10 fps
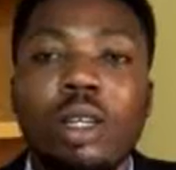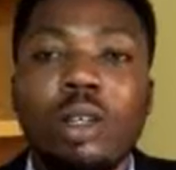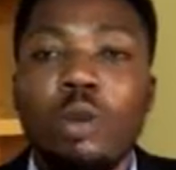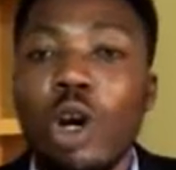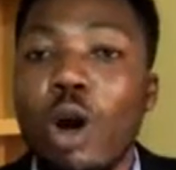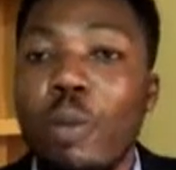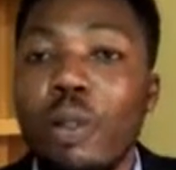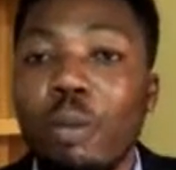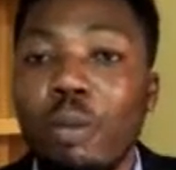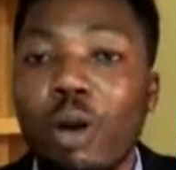they wake up
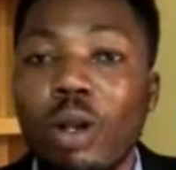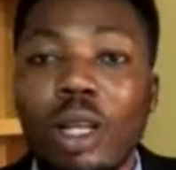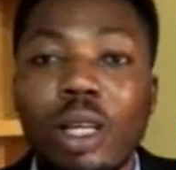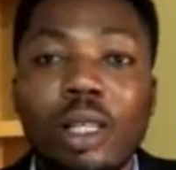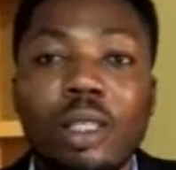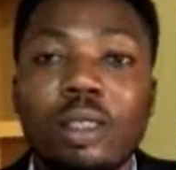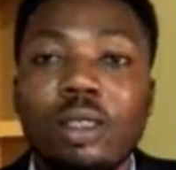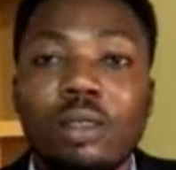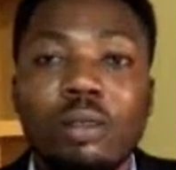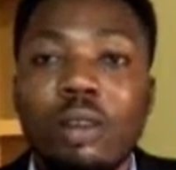in the morning,
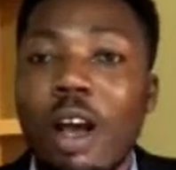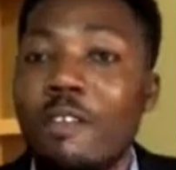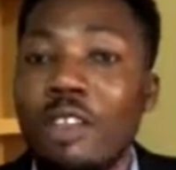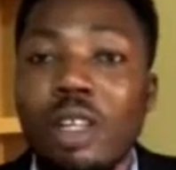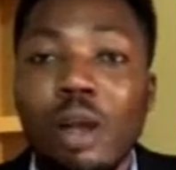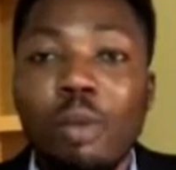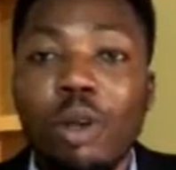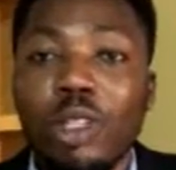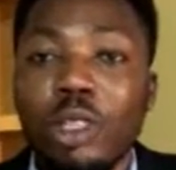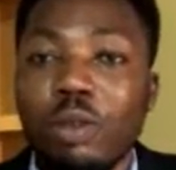after their
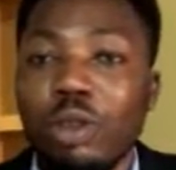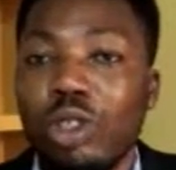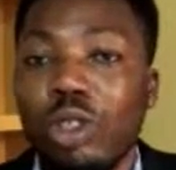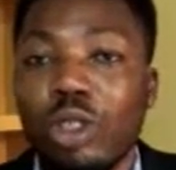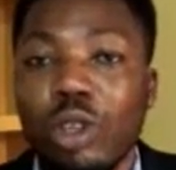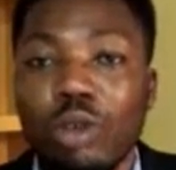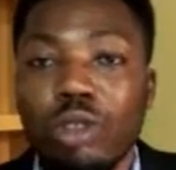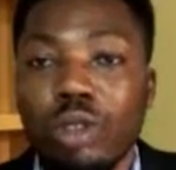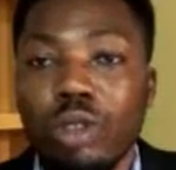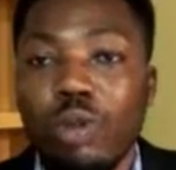morning devotion, they go
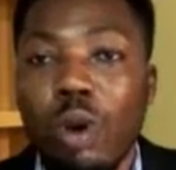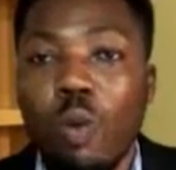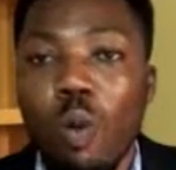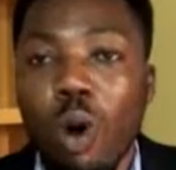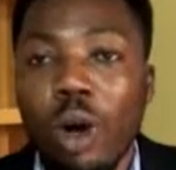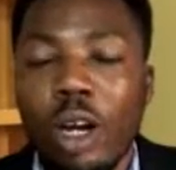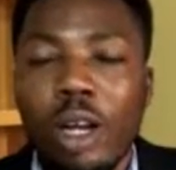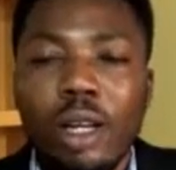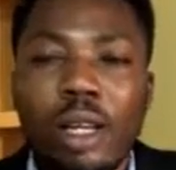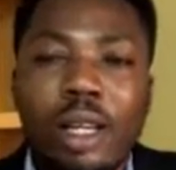to work,
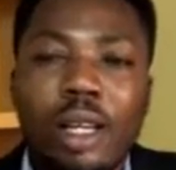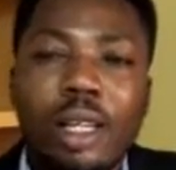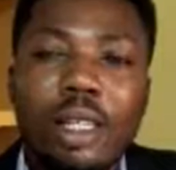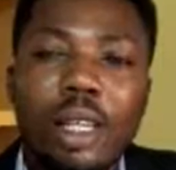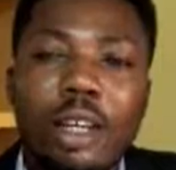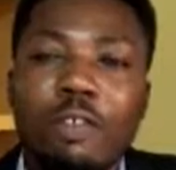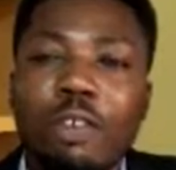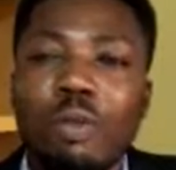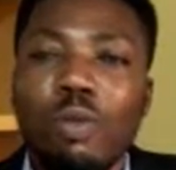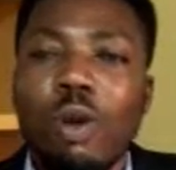then
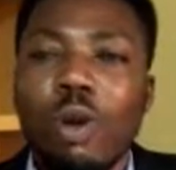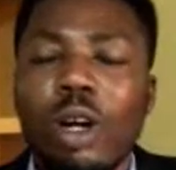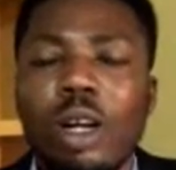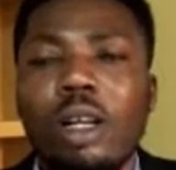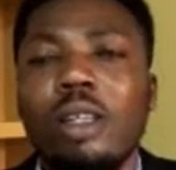from work,